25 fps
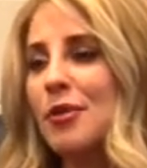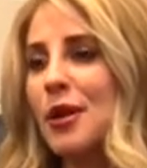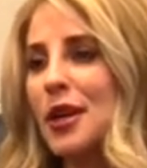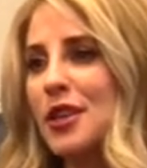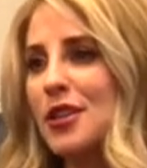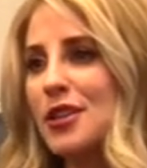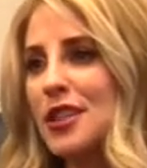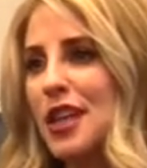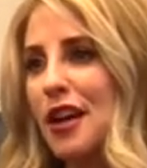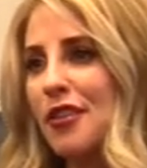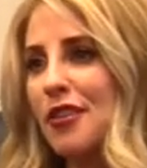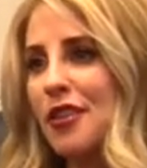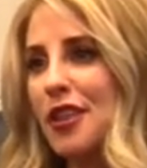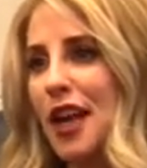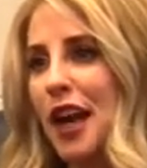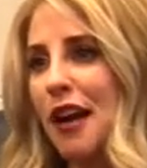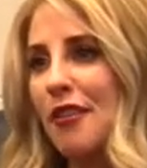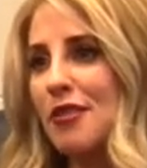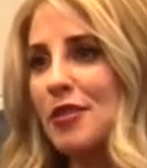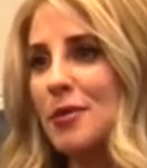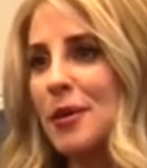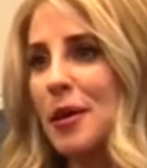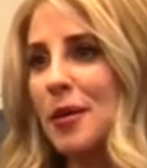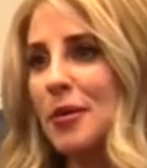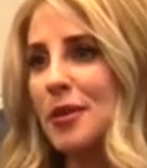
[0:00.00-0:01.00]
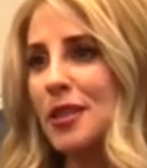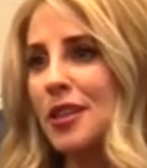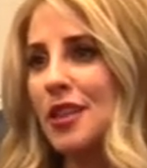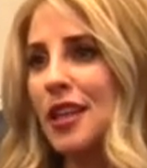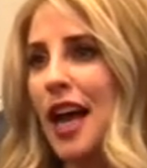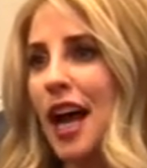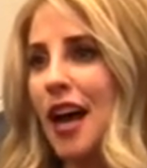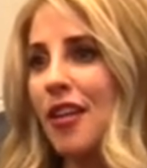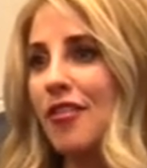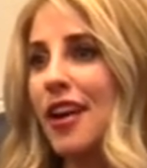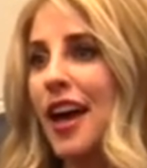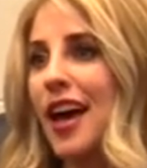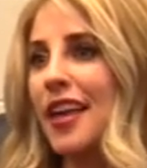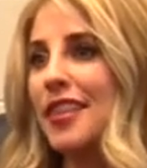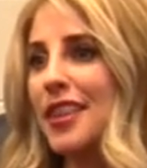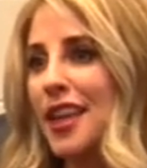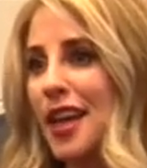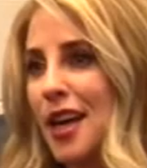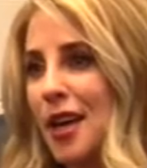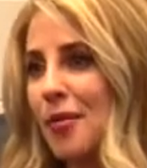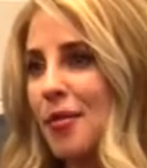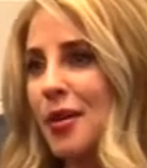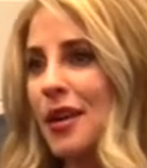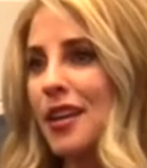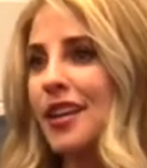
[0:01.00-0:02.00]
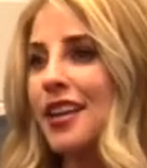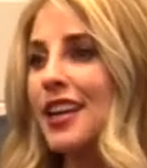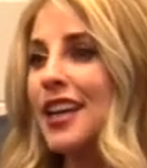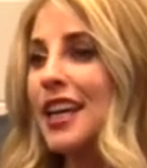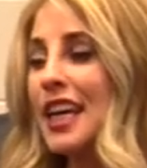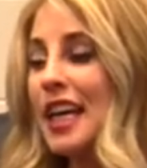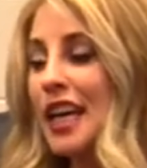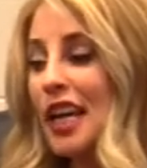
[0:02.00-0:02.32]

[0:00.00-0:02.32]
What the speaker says: but you definitely have to be able to laugh at them, and